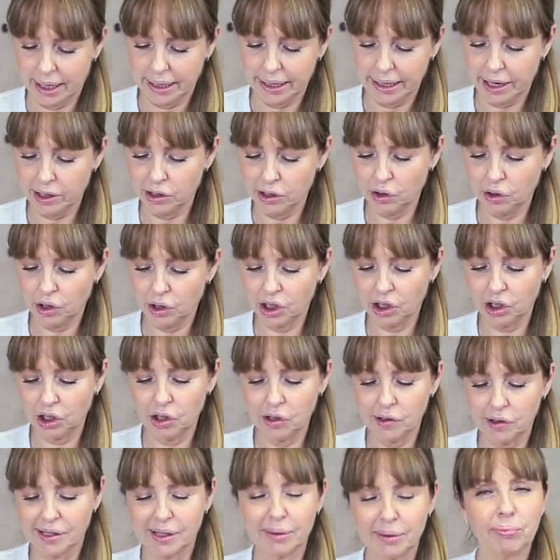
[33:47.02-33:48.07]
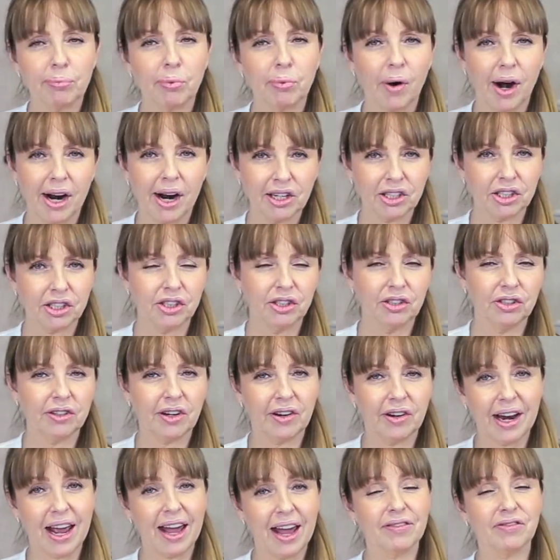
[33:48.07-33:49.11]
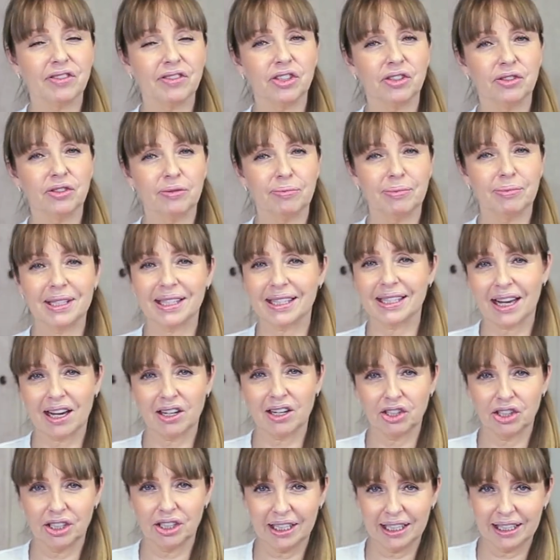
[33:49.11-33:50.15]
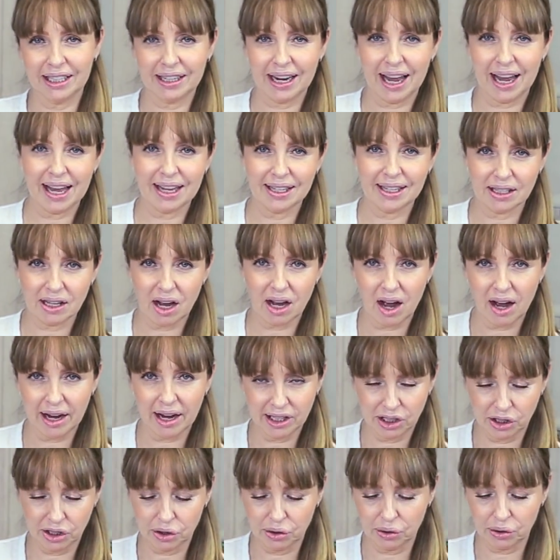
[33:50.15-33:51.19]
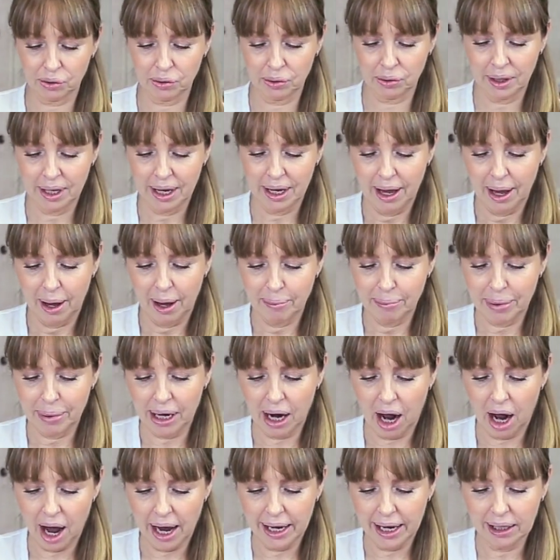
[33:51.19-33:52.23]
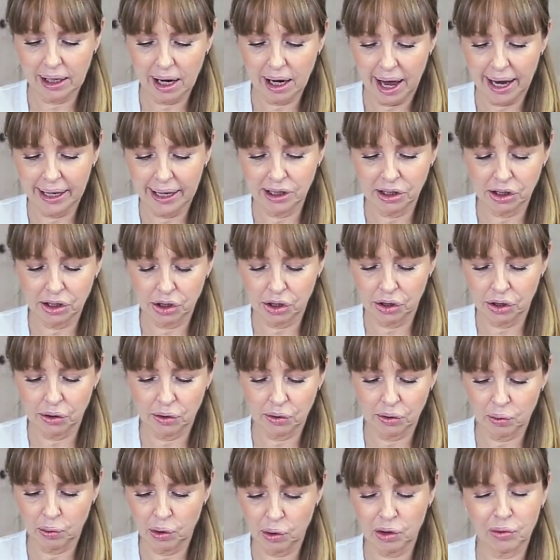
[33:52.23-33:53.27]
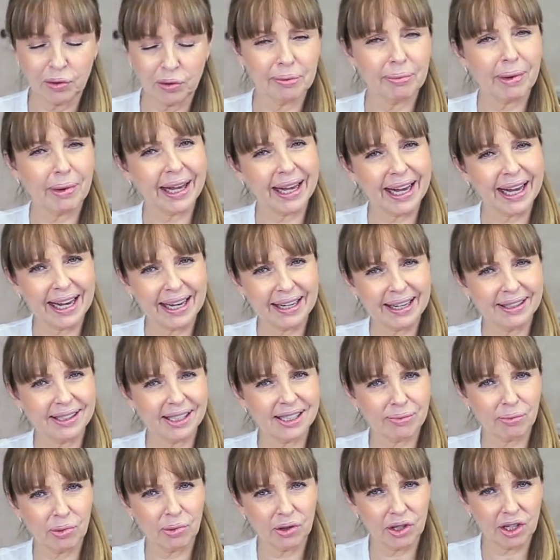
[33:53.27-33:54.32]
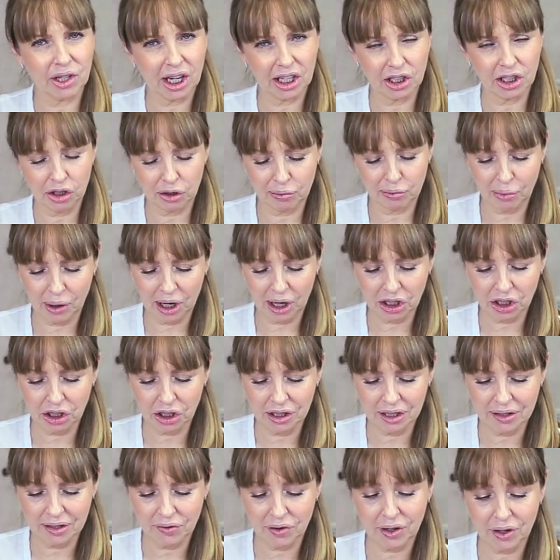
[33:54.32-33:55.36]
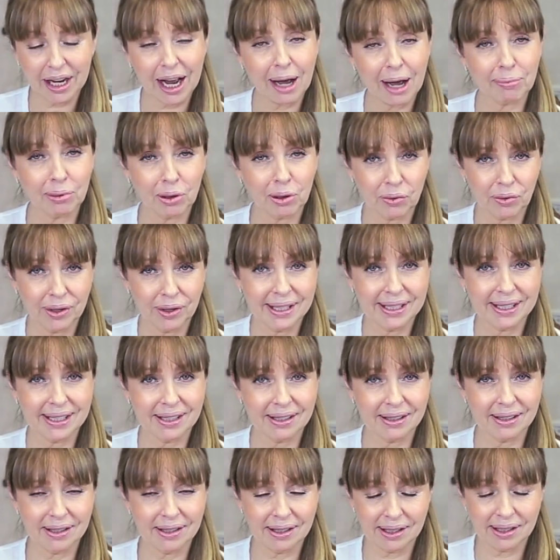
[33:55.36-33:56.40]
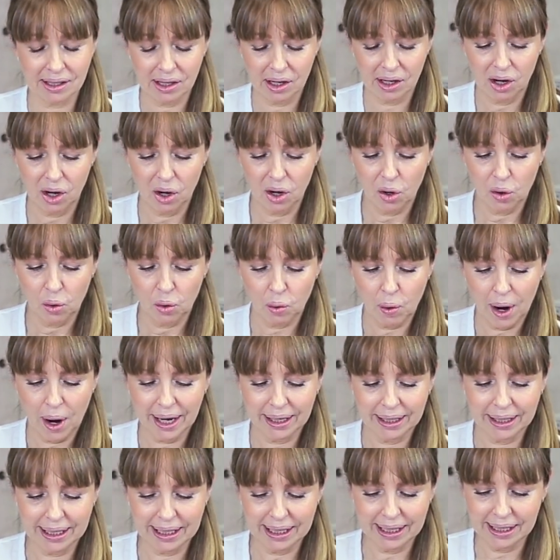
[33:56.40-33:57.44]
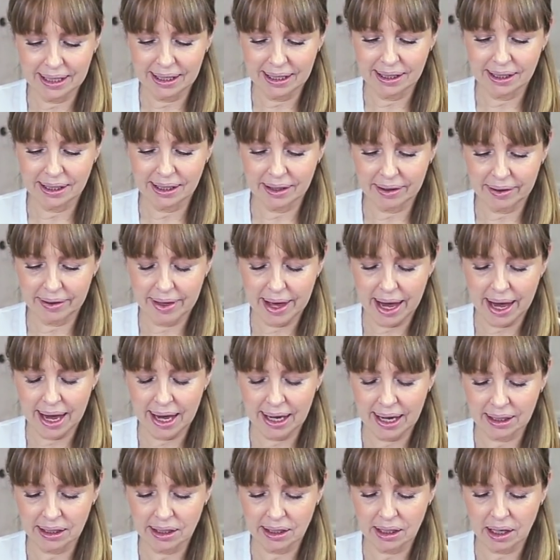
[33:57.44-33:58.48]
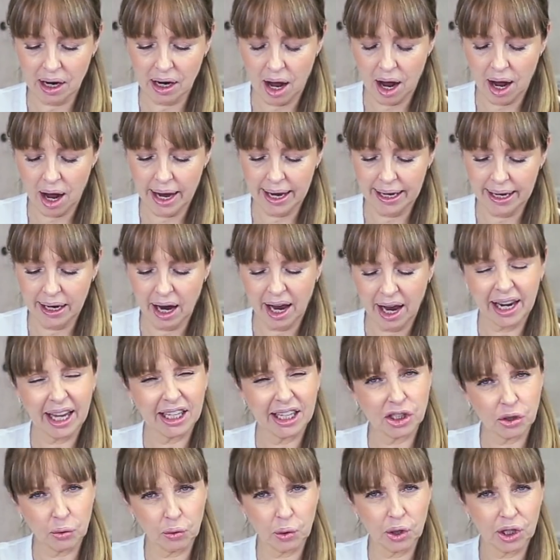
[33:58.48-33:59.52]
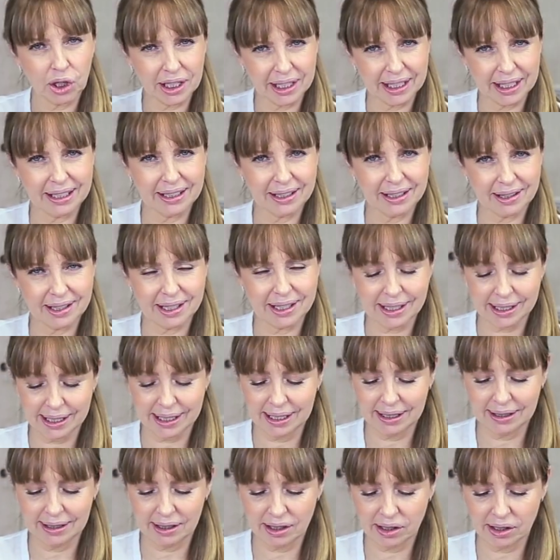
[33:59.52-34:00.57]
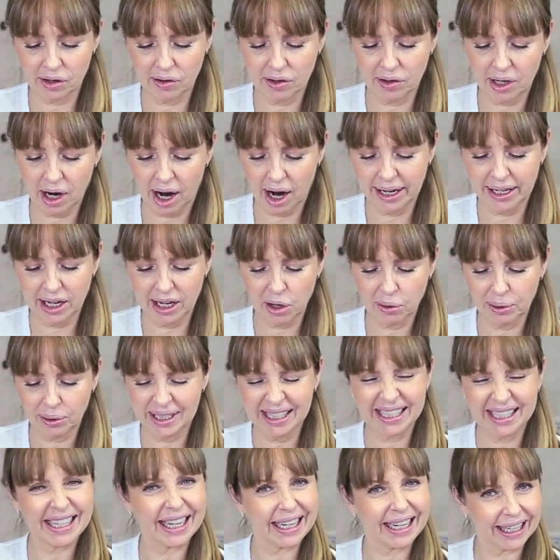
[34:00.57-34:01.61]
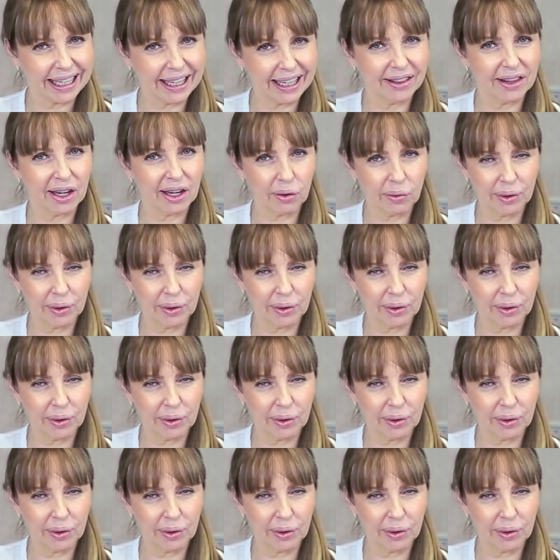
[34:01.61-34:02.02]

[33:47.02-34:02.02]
Now you can use a brush. You don't have to massage it in as I do, but I like to work with my hands more than I do brushes for a couple of reasons. One is that I like to work it into the skin so that I know it's getting in there